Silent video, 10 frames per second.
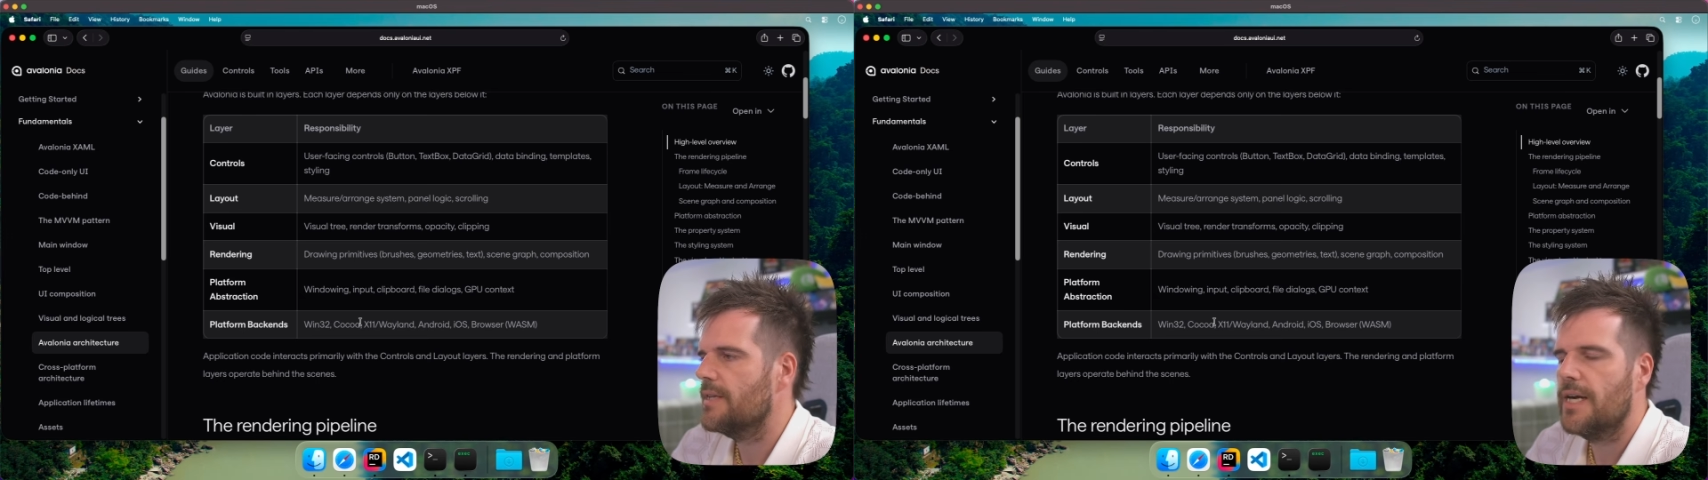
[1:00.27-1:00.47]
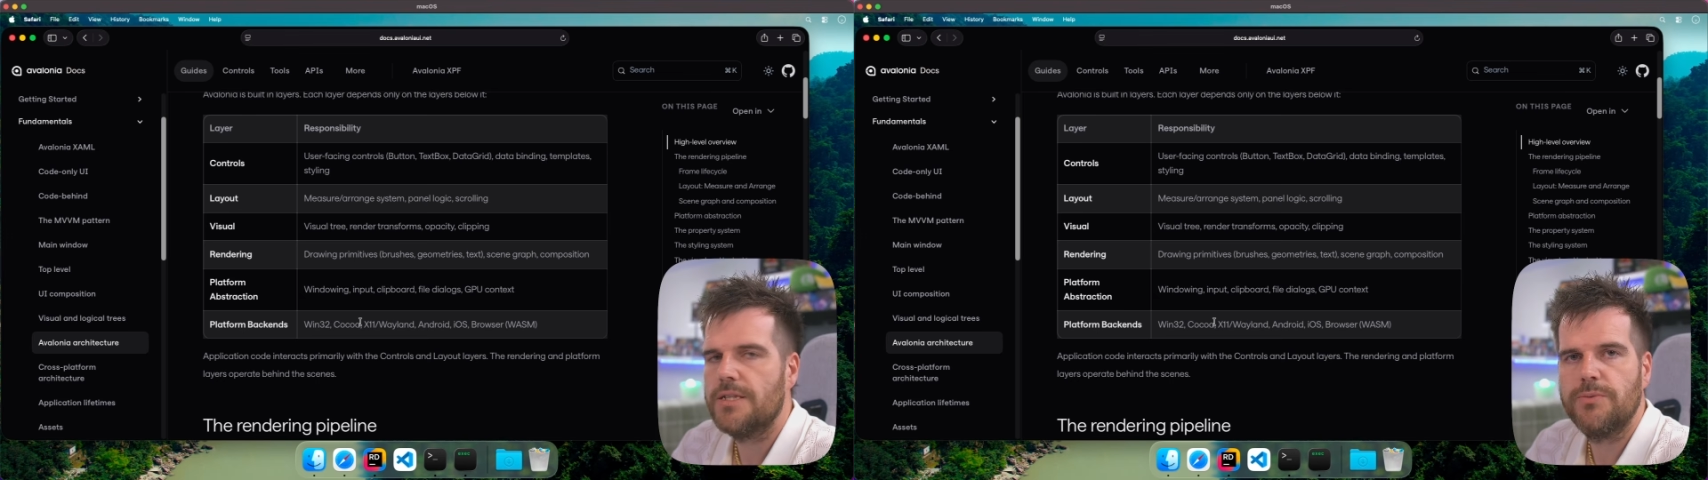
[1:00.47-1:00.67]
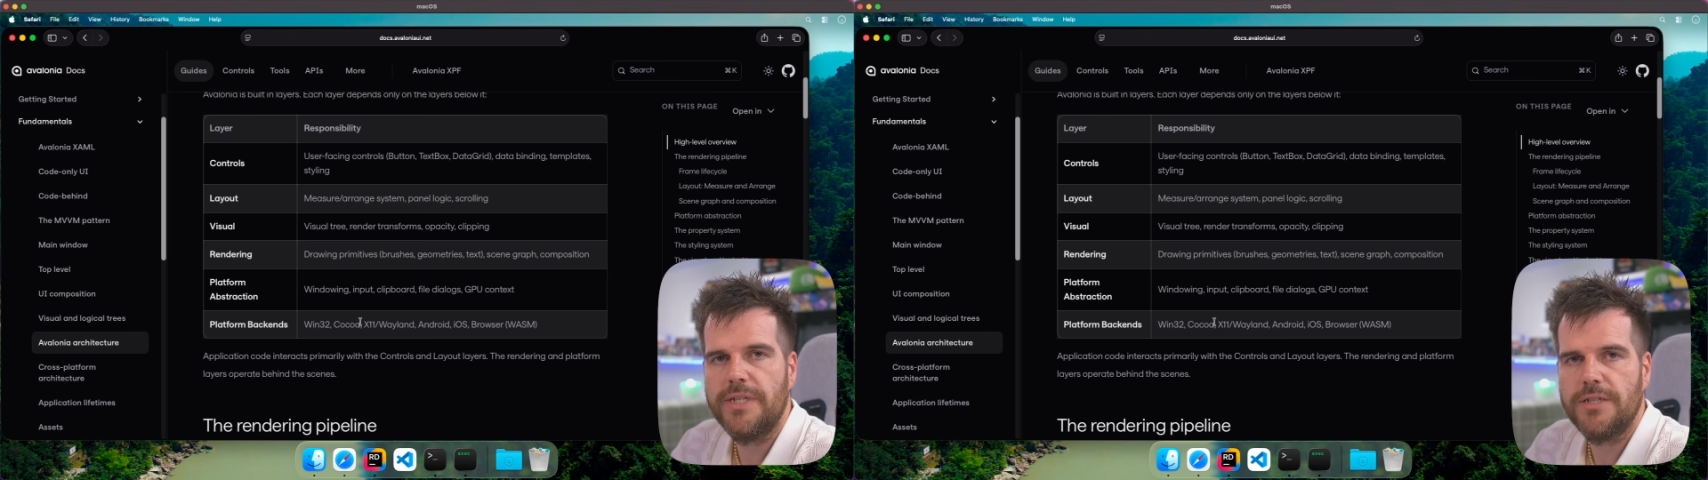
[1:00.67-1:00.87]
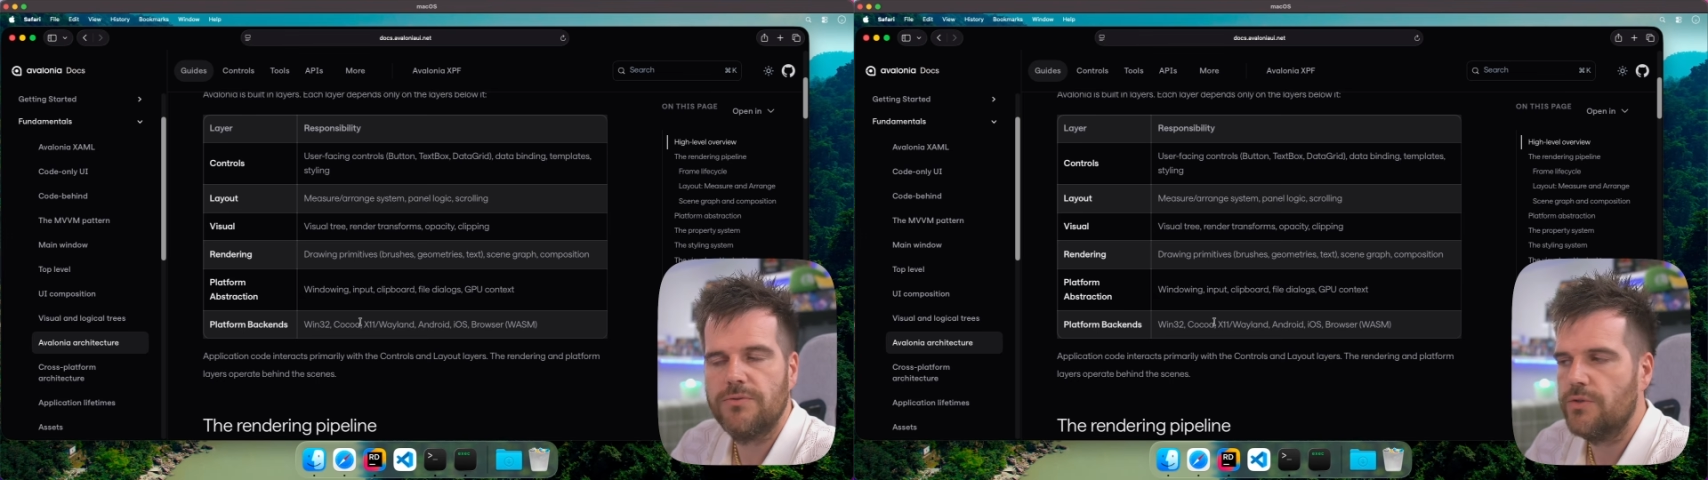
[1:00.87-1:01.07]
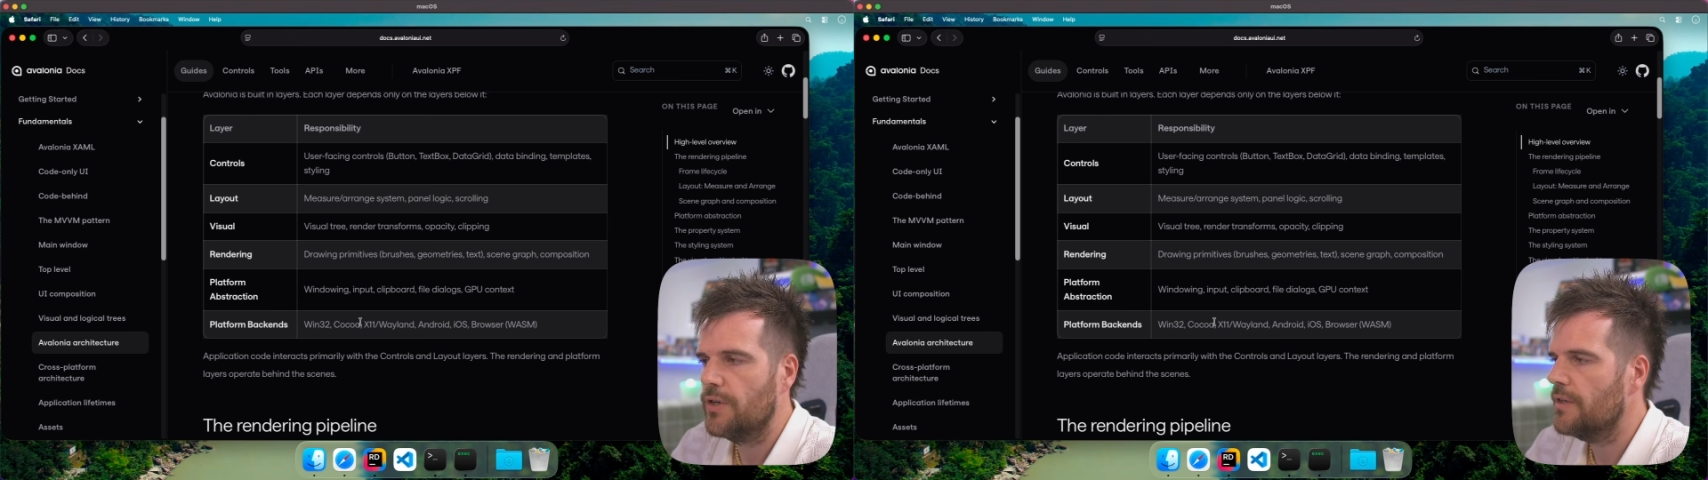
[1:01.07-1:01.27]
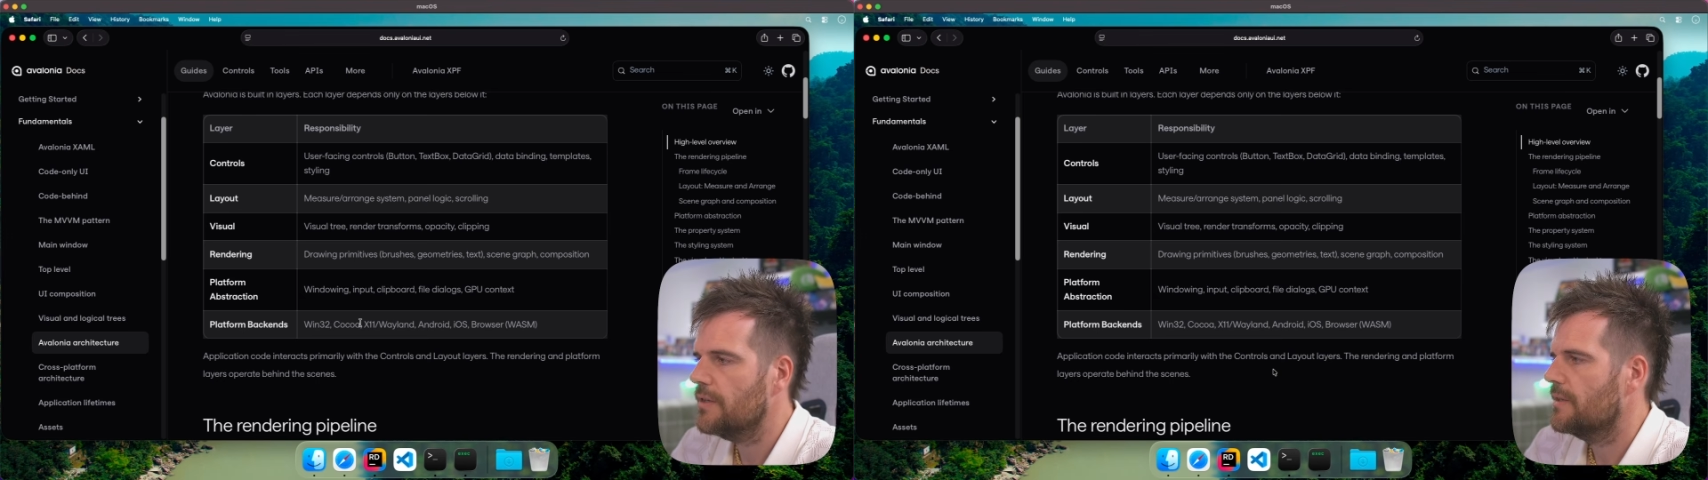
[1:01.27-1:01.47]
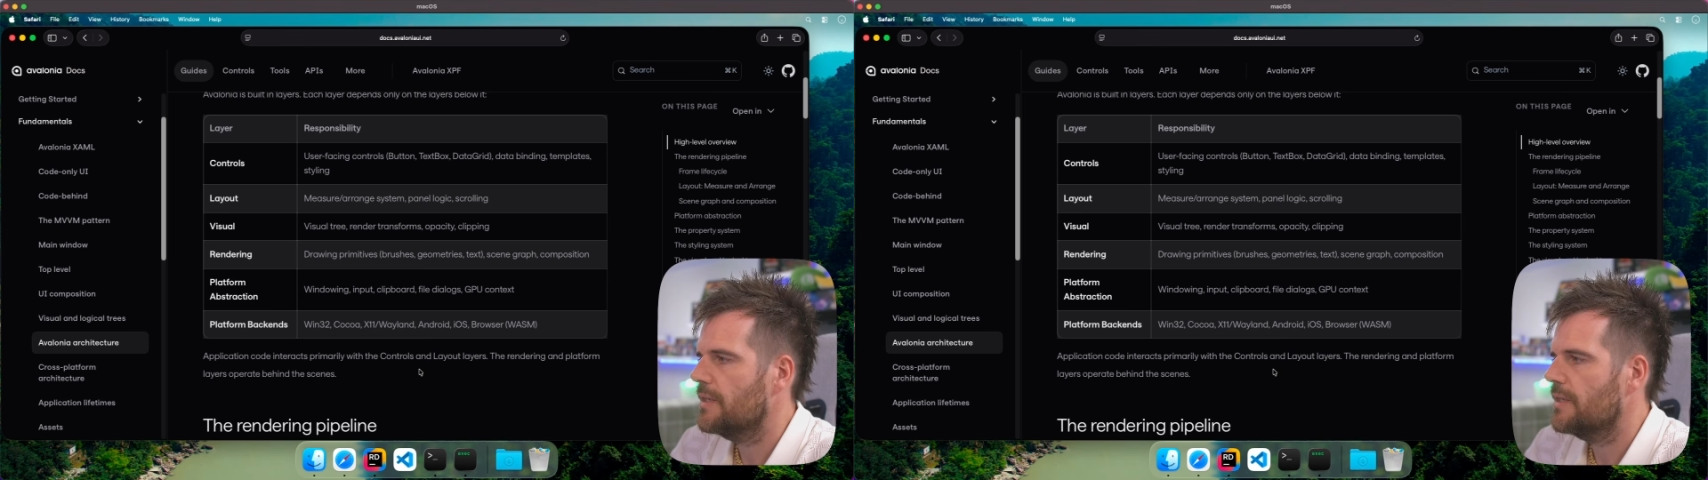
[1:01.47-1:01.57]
that we need to run on.